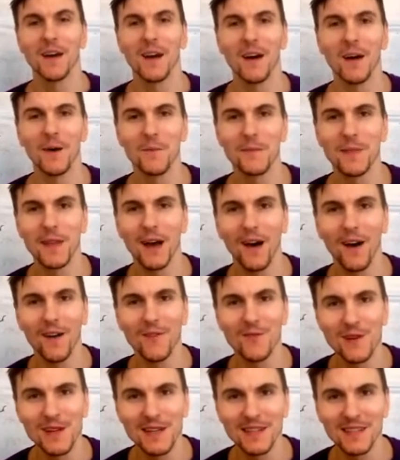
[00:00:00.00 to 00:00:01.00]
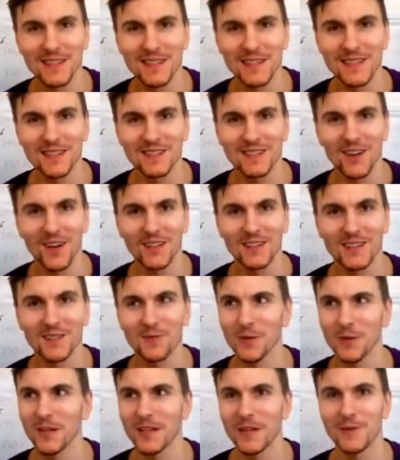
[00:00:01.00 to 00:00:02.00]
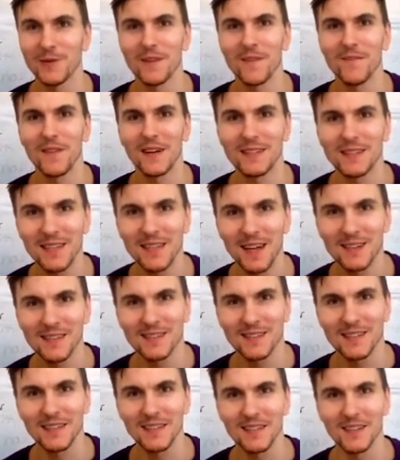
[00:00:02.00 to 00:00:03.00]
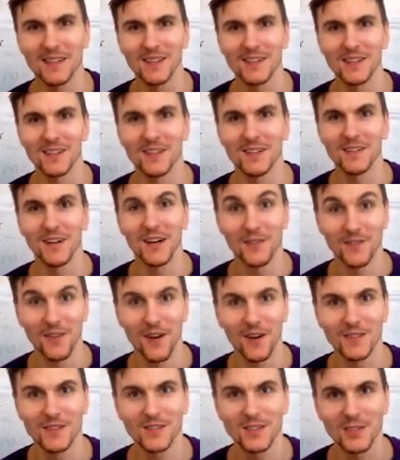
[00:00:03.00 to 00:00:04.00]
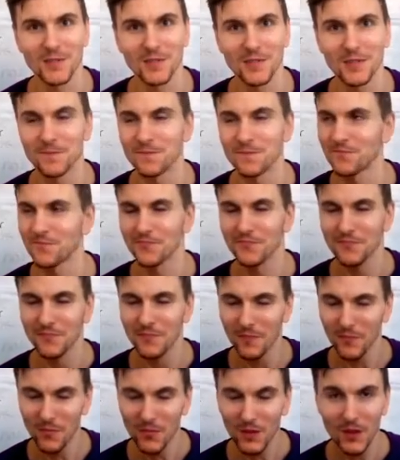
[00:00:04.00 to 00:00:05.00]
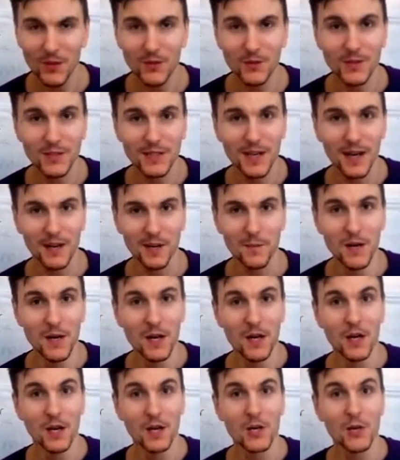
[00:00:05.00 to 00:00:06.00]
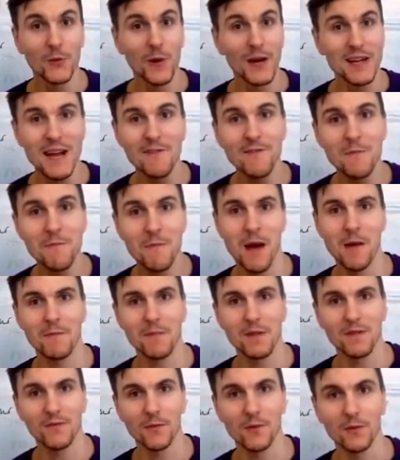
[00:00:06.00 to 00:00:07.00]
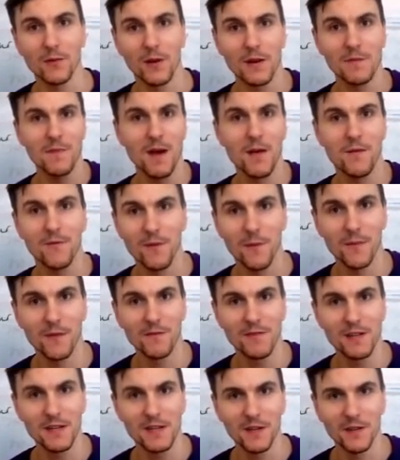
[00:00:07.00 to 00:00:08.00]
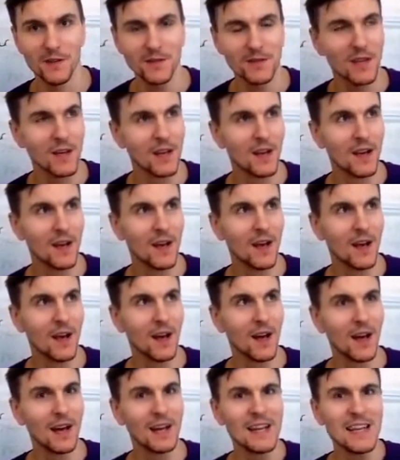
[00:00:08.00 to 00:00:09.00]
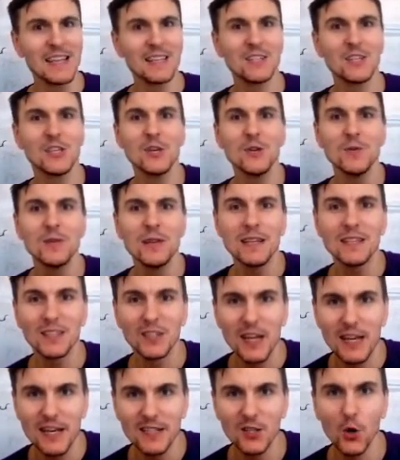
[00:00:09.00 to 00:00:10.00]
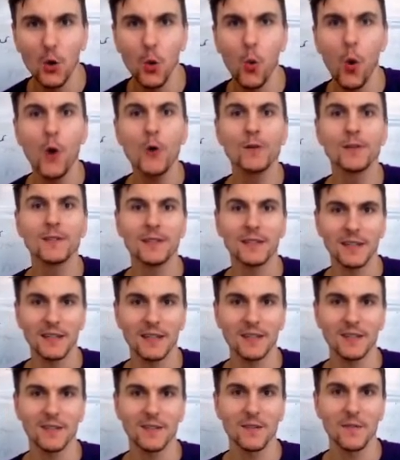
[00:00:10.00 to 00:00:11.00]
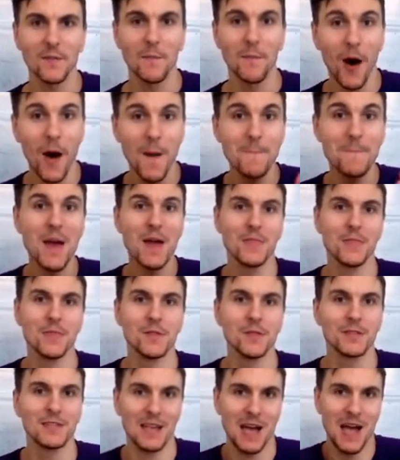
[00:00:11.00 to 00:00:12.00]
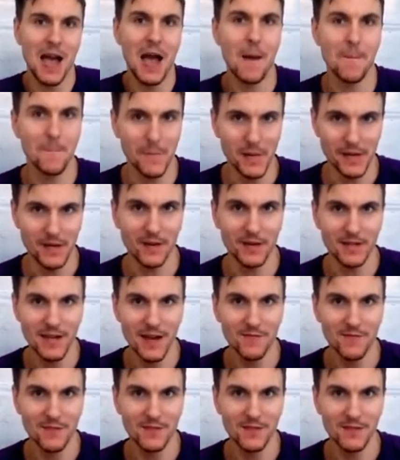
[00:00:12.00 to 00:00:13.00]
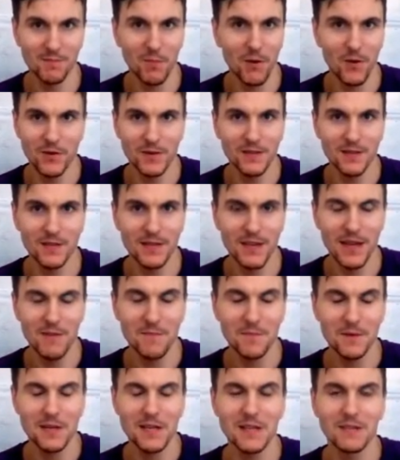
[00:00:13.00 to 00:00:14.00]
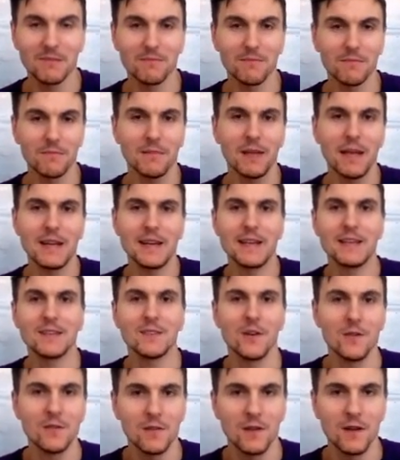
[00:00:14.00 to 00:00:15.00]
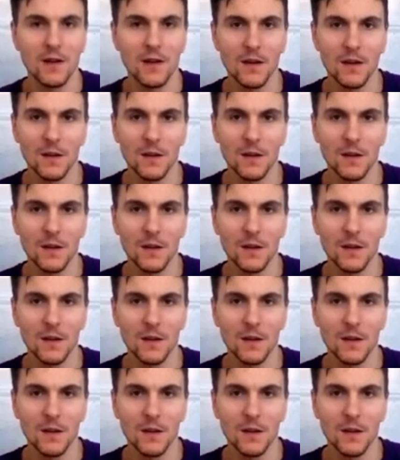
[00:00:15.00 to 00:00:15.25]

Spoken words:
I recently started working with a fantastic advanced student called Callum, who I'd never met before. I'd met from the videos, and he's quoting my methods at me. I'd never spoken to him, but he's in his own